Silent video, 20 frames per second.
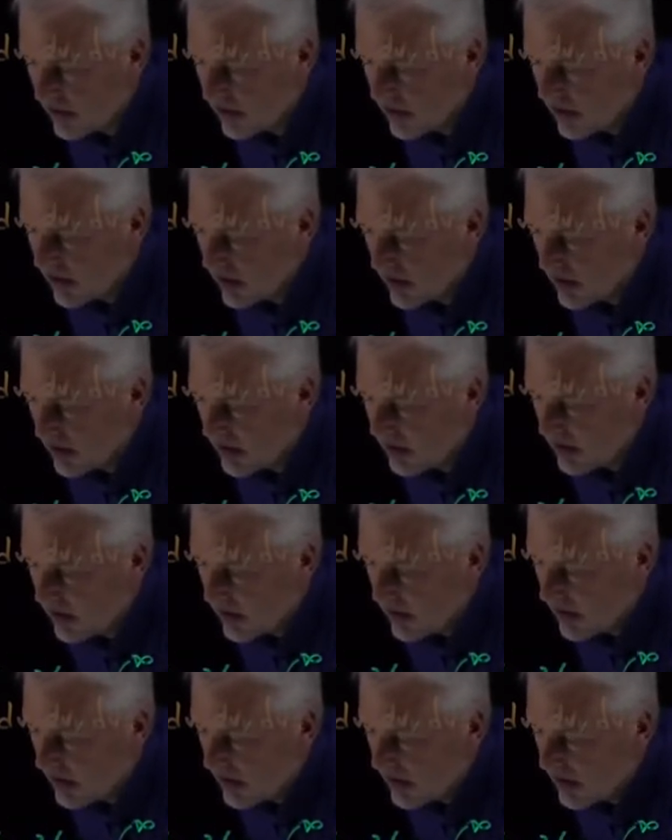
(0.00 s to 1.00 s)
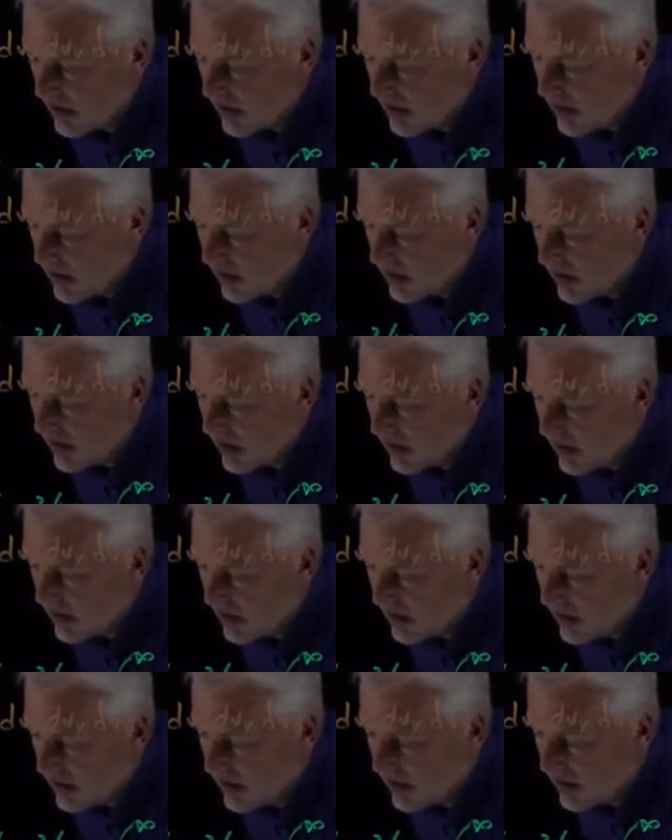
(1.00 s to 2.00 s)

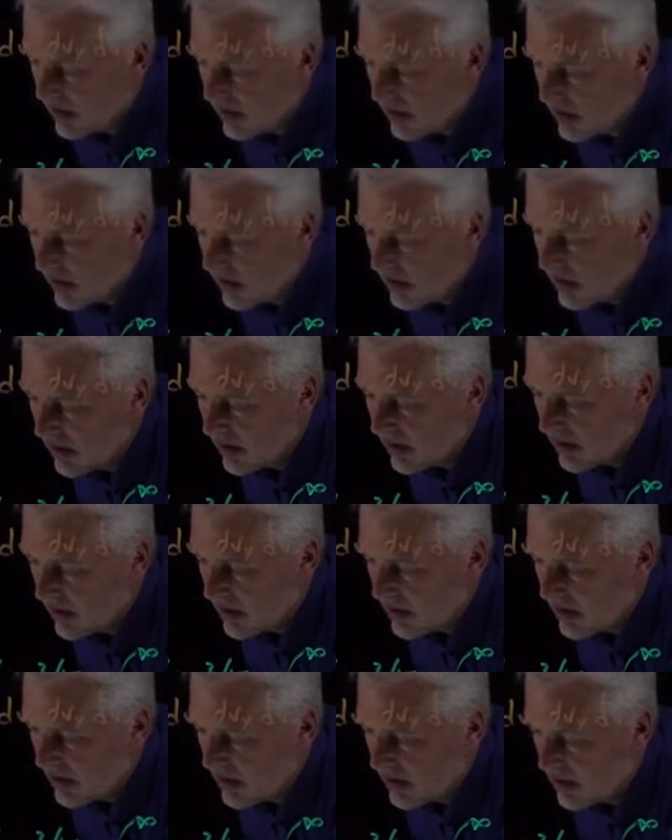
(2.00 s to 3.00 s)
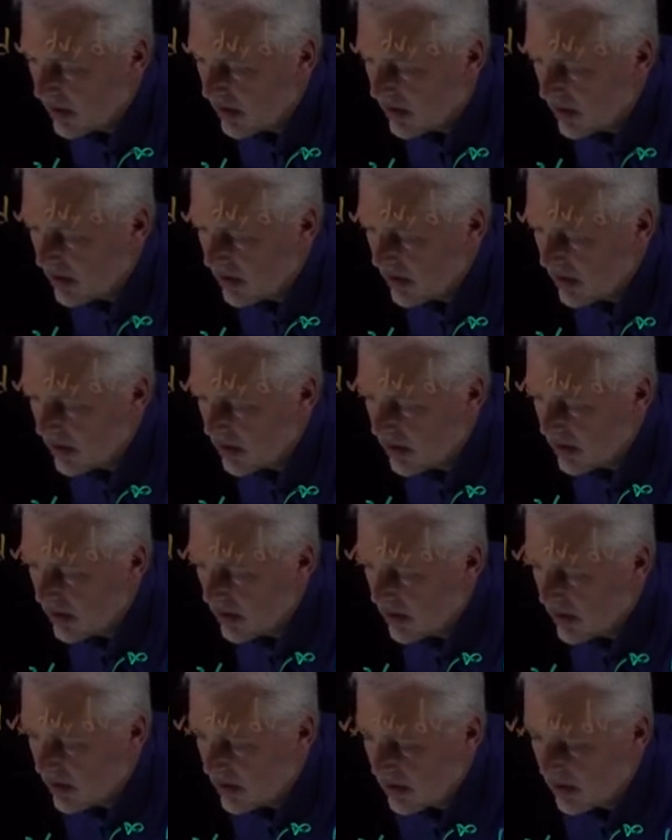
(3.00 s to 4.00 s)

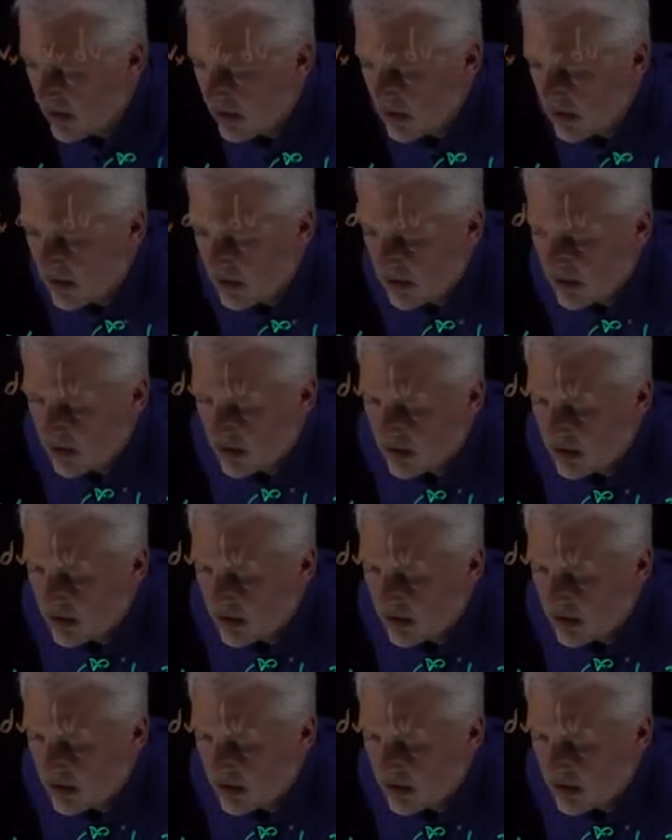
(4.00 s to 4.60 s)
No one is speaking in this clip.